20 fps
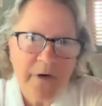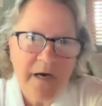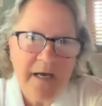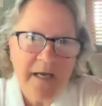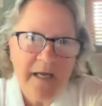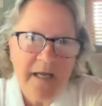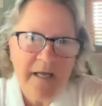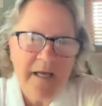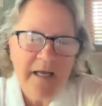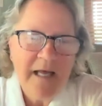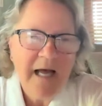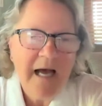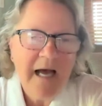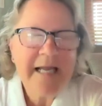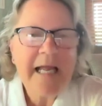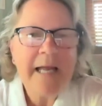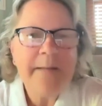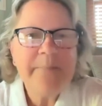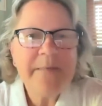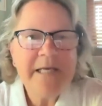I I
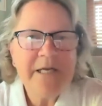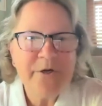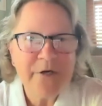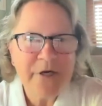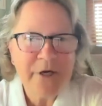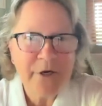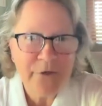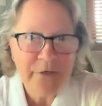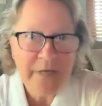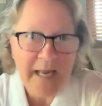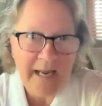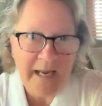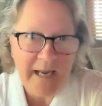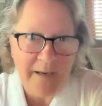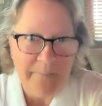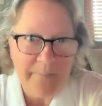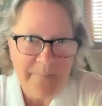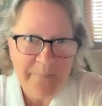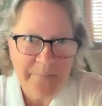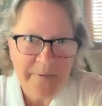kept hearing her
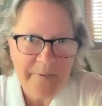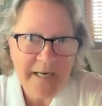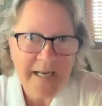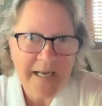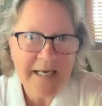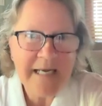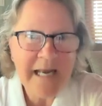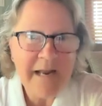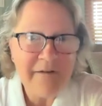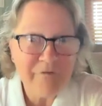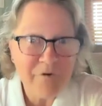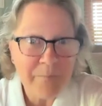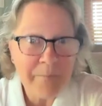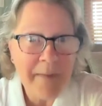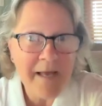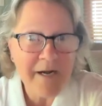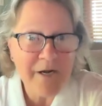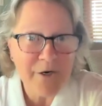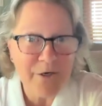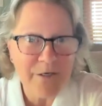name, but I never
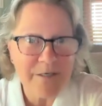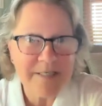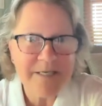met her.